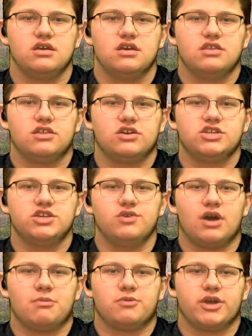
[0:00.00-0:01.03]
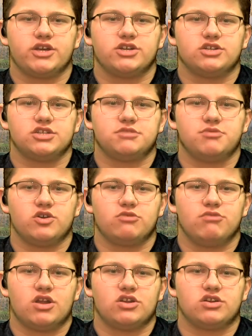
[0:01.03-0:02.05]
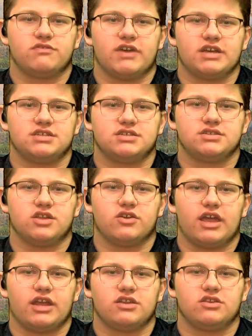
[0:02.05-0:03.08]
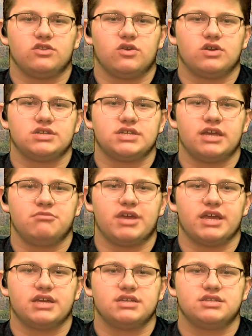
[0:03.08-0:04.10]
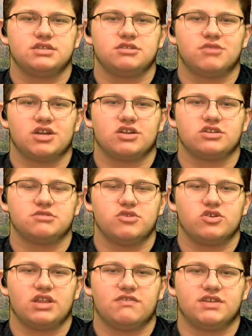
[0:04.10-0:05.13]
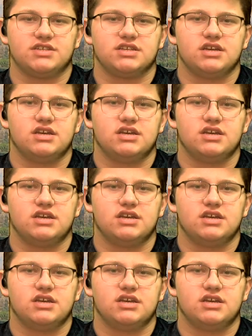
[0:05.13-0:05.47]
There are 2 operational smoke monitor devices located in Dolores and Mancos to monitor smoke levels.